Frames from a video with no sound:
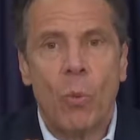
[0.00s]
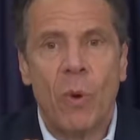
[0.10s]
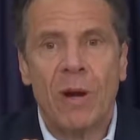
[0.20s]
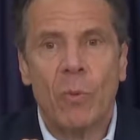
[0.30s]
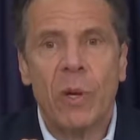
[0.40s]

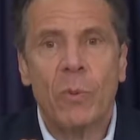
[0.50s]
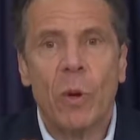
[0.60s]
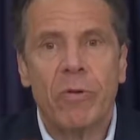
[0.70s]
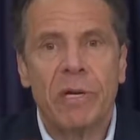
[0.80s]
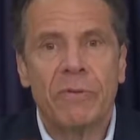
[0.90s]
where we
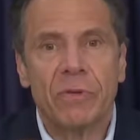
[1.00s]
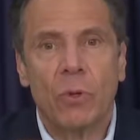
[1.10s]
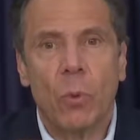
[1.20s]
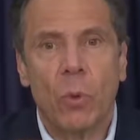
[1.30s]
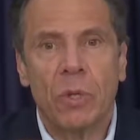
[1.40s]
weren't even
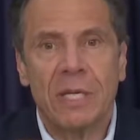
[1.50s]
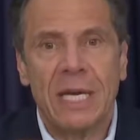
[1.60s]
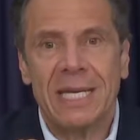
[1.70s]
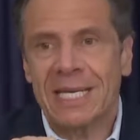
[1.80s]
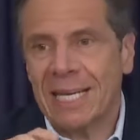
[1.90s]
coordinated,